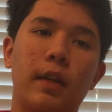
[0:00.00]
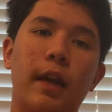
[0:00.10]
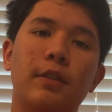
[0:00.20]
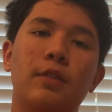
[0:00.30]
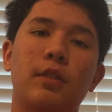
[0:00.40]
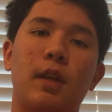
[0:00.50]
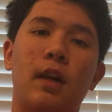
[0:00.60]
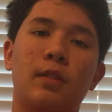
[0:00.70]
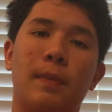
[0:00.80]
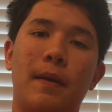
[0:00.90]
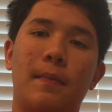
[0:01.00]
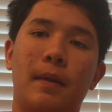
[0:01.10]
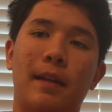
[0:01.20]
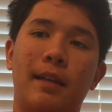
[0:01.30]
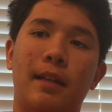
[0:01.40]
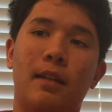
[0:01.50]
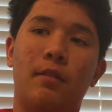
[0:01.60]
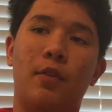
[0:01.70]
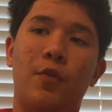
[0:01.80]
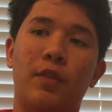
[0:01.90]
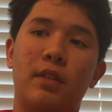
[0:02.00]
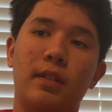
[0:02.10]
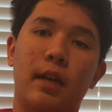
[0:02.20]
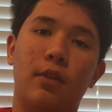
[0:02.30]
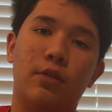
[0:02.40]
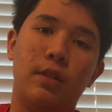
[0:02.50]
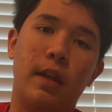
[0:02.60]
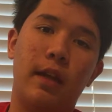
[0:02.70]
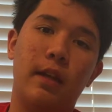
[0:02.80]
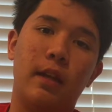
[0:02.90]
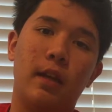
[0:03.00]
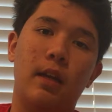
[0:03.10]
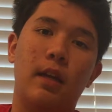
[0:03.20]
Cancer is caused by malignant growth in cells, and